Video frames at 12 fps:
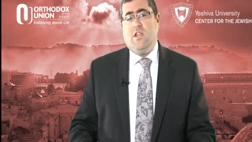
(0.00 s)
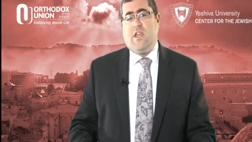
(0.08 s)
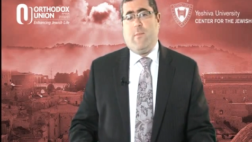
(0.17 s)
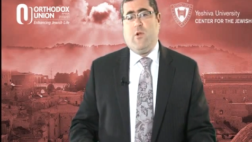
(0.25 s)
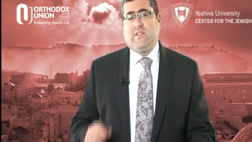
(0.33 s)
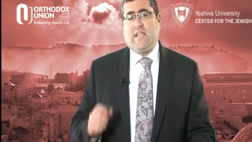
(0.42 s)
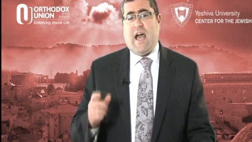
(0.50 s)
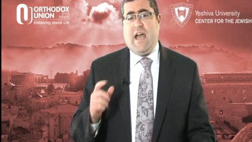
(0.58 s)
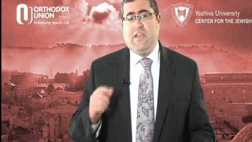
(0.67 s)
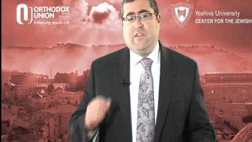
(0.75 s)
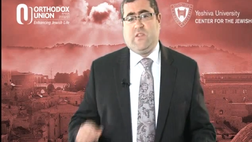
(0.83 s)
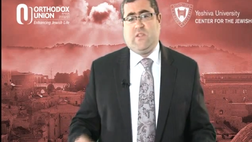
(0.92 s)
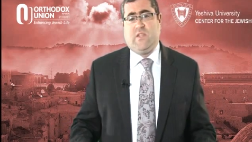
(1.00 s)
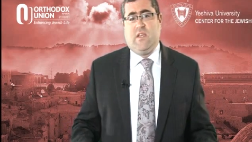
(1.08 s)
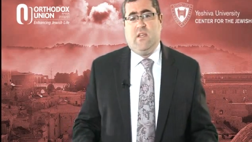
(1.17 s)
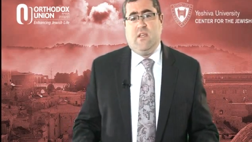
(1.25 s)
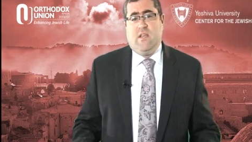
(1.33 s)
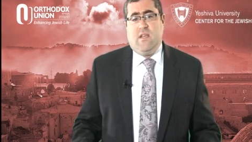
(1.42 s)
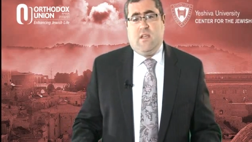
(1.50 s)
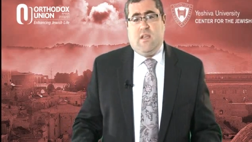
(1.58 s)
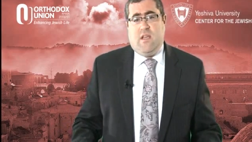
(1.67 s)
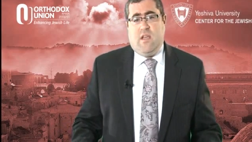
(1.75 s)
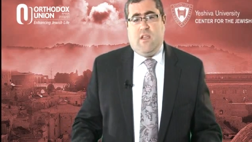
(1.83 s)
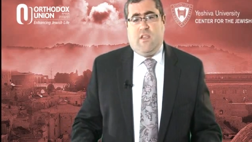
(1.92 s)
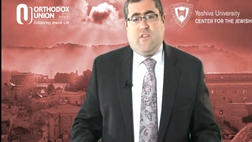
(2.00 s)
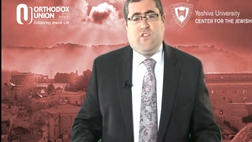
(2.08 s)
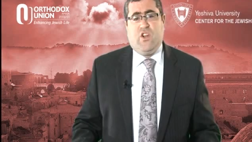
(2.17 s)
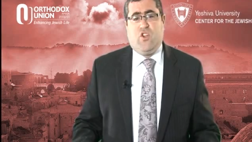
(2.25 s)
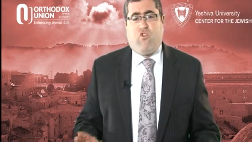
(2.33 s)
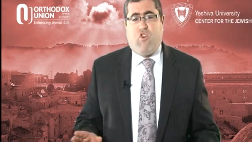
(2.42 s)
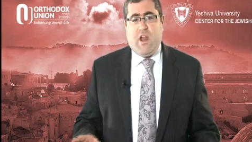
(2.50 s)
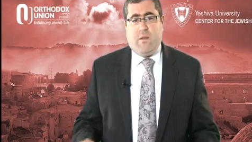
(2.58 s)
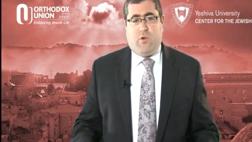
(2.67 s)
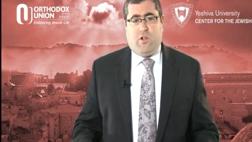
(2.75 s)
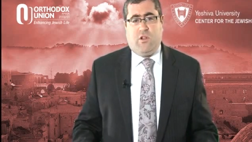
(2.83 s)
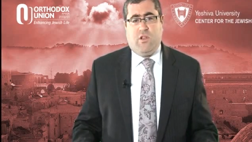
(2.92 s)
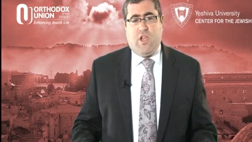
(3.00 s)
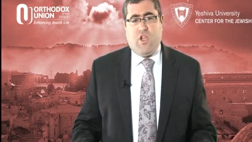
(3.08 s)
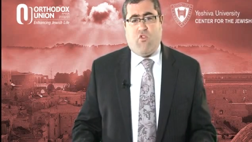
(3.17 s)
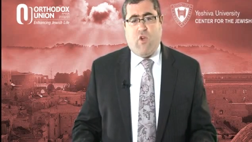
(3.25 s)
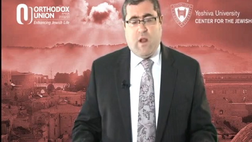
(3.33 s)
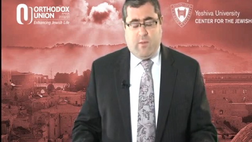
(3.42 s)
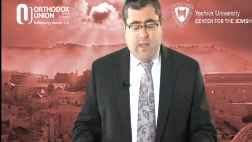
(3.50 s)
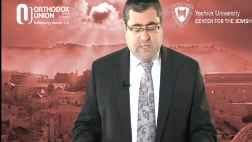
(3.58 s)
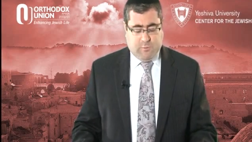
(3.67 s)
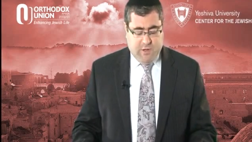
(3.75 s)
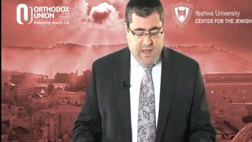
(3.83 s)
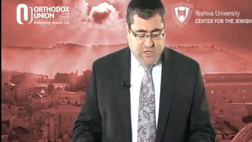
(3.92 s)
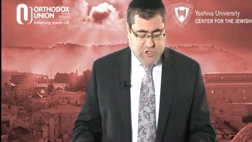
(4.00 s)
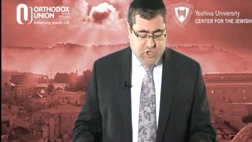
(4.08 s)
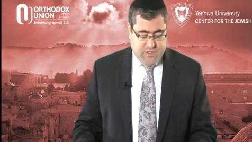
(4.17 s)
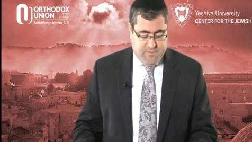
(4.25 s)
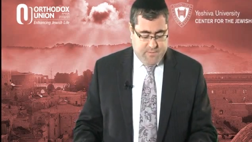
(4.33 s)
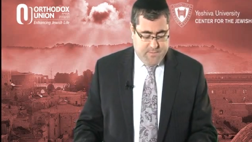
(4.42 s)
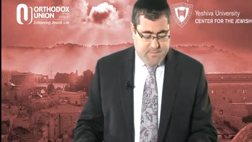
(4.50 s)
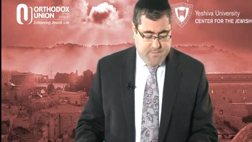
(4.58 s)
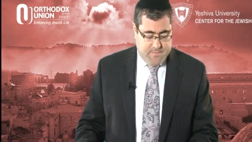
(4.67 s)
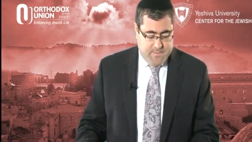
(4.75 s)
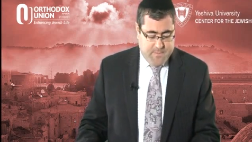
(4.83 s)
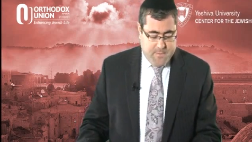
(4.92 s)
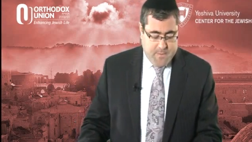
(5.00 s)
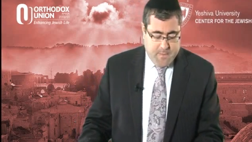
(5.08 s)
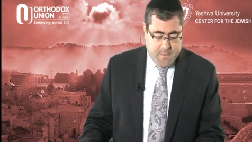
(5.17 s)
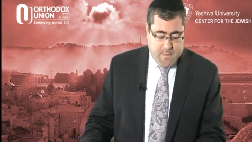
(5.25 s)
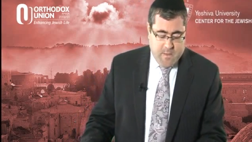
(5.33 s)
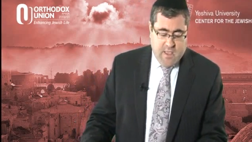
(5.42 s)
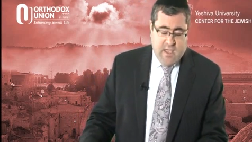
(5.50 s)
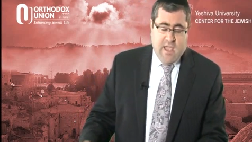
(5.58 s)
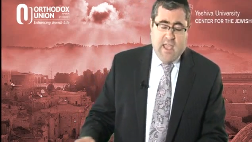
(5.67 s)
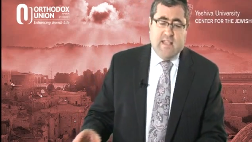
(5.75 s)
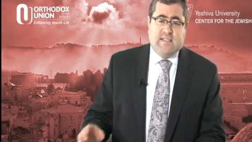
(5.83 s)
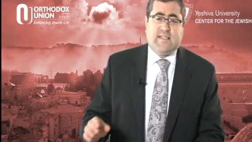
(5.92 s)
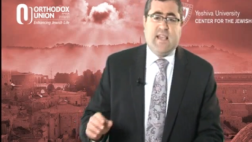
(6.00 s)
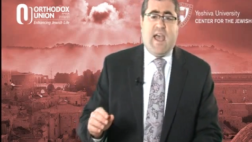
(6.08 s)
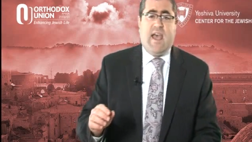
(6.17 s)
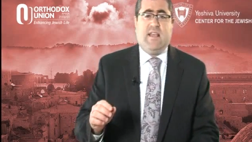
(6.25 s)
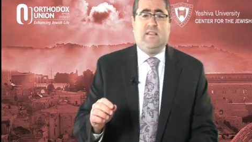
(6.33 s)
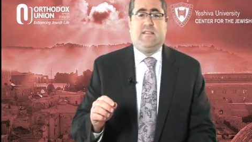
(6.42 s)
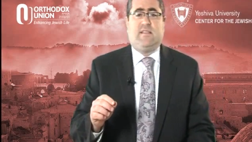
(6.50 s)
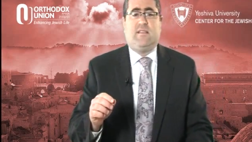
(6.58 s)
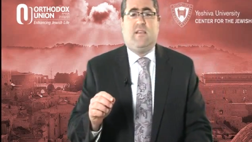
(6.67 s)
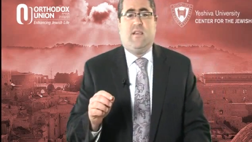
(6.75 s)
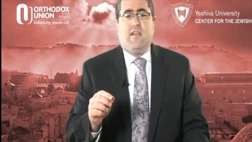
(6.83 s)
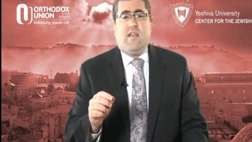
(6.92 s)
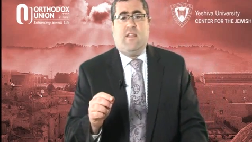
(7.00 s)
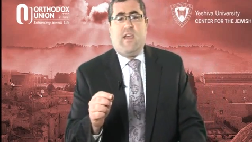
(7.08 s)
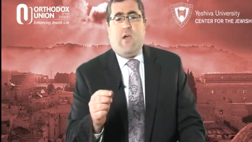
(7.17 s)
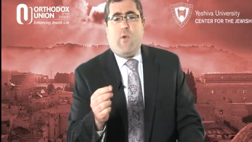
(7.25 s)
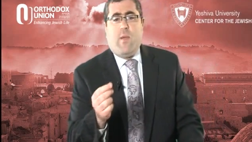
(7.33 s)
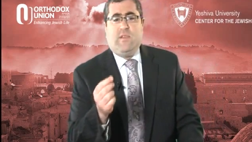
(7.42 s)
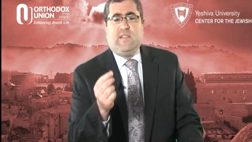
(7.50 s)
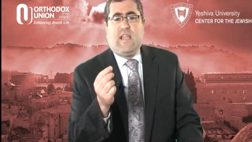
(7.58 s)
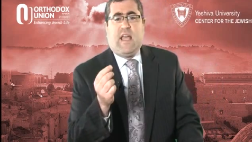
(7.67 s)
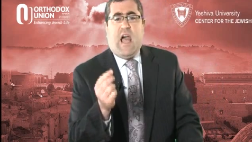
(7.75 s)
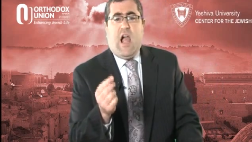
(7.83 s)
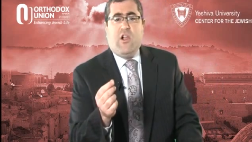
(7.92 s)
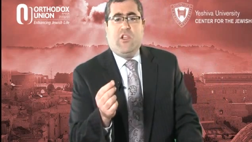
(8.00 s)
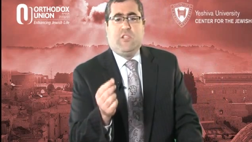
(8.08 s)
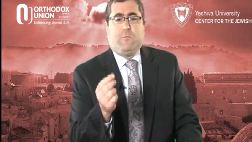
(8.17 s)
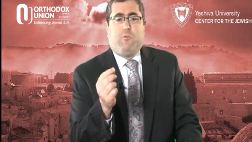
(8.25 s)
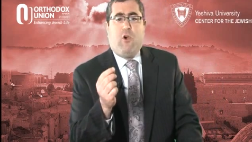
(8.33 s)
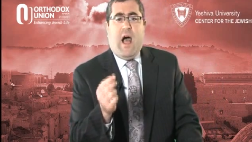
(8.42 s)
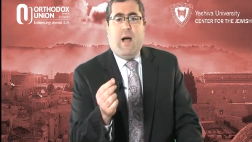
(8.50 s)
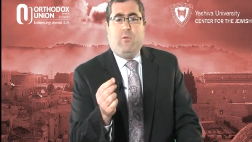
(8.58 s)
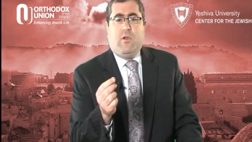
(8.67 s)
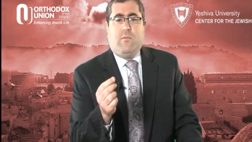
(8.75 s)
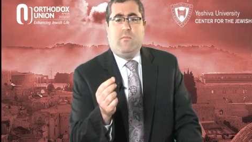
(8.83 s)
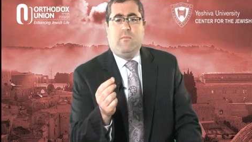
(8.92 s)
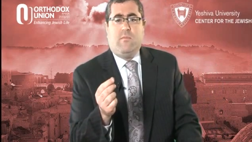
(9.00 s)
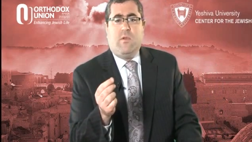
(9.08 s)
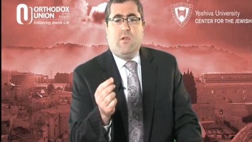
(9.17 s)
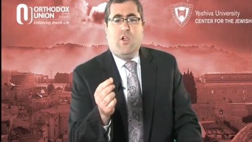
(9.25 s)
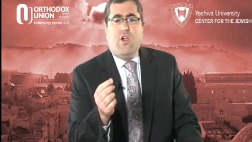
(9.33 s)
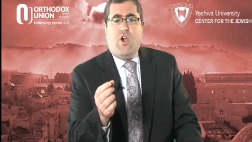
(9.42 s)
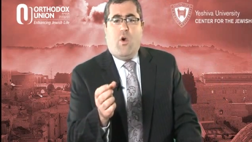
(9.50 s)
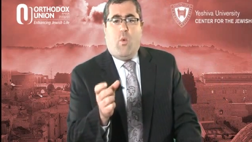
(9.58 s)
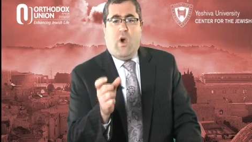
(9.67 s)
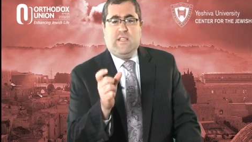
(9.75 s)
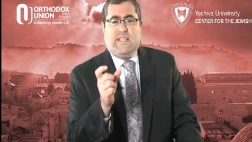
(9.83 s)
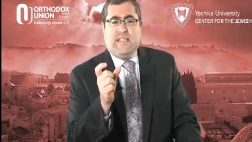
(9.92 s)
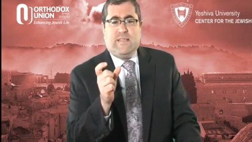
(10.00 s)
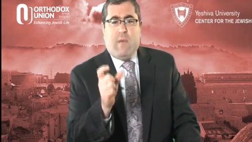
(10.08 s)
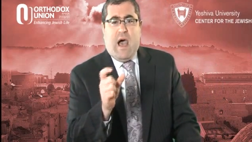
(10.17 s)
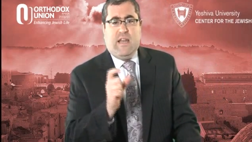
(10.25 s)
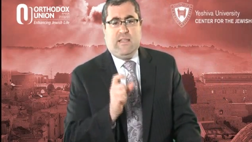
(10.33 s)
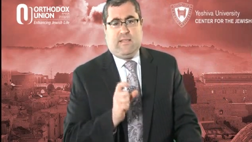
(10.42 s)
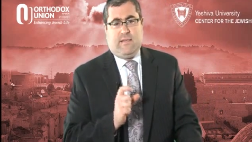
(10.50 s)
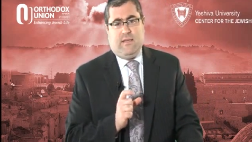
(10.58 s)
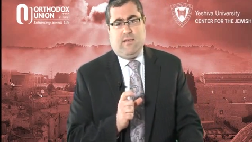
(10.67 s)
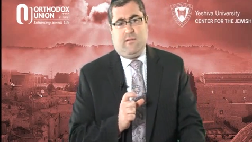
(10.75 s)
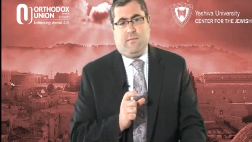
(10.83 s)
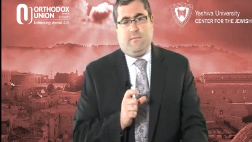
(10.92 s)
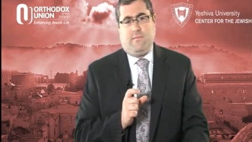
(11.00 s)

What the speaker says: The Hamaritz Chayes gives an incredible explanation. He says that Rabbi Zechariah's problem was his modesty.